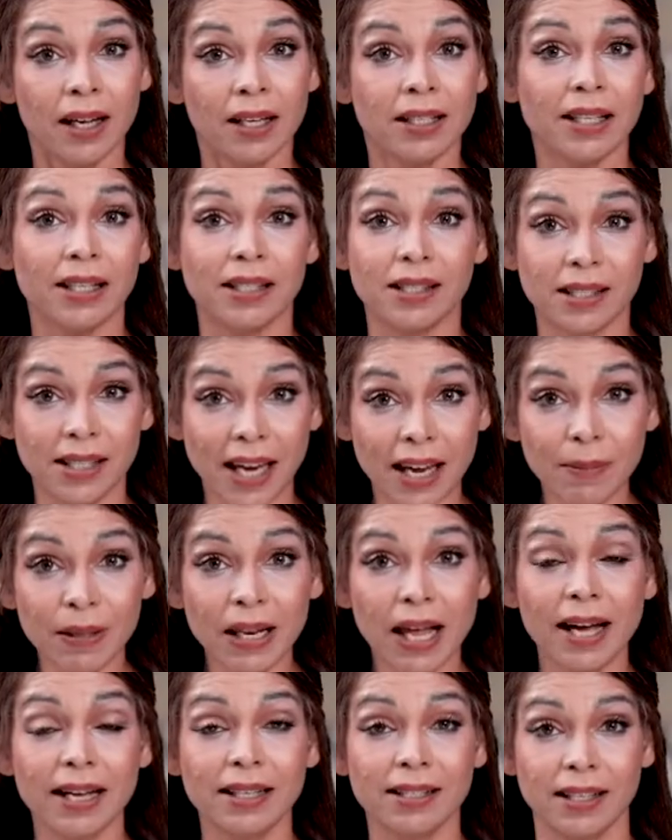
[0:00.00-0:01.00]

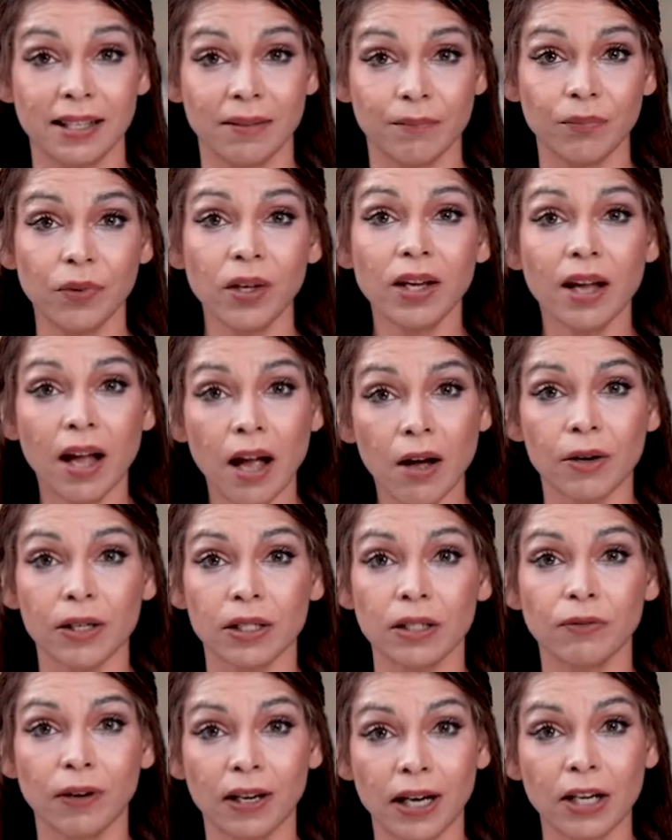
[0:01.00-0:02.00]
destabilizing the
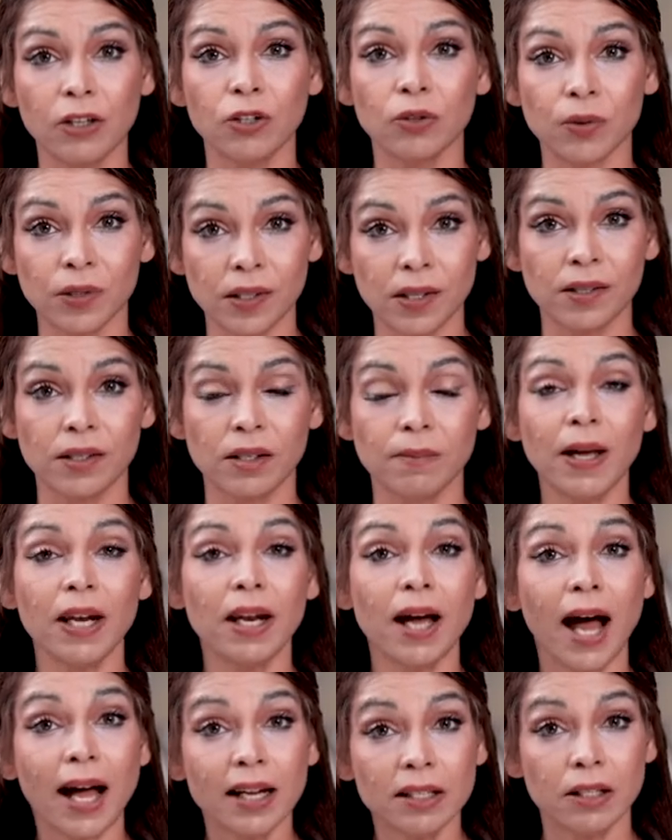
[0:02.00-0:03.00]
current financial system
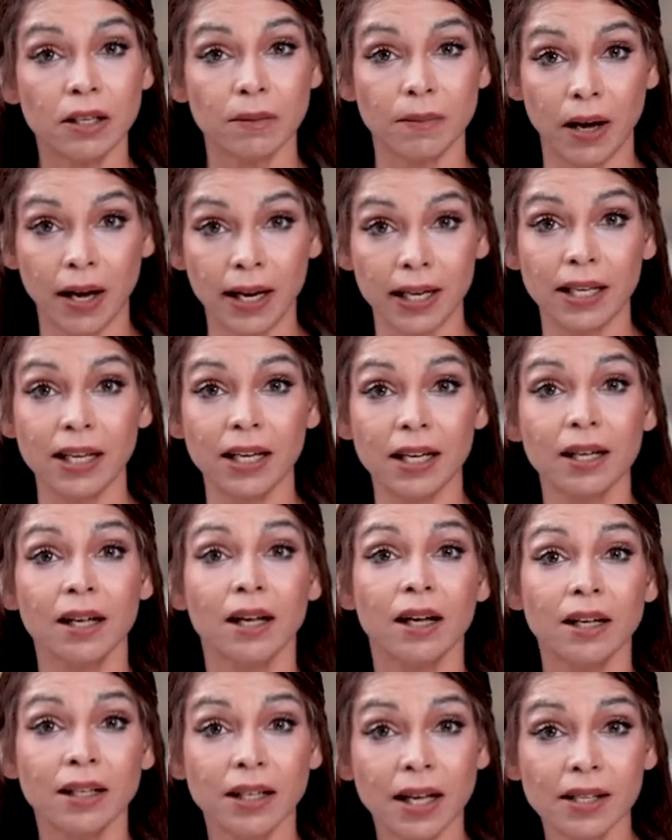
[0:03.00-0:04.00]
and undermining
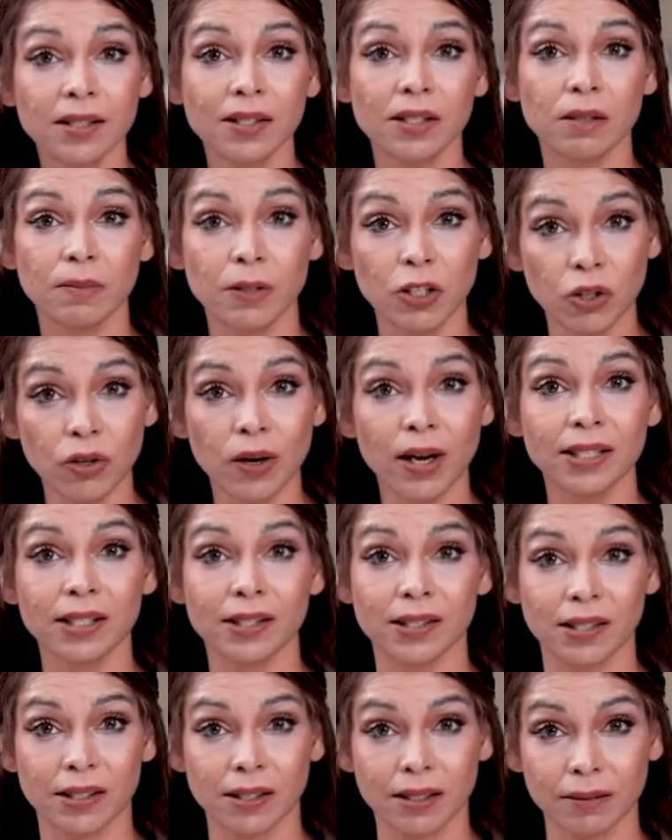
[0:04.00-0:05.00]
customer
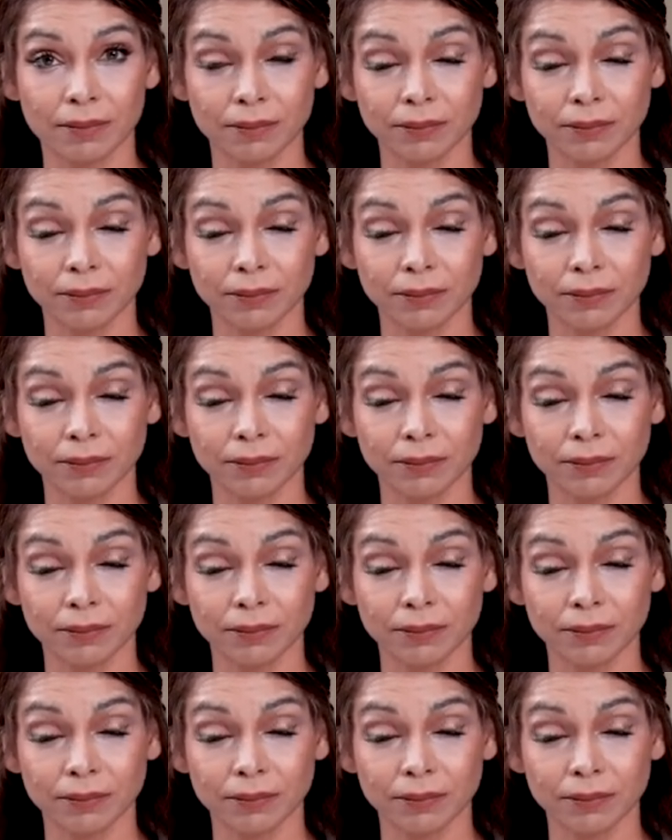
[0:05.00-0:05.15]
trust.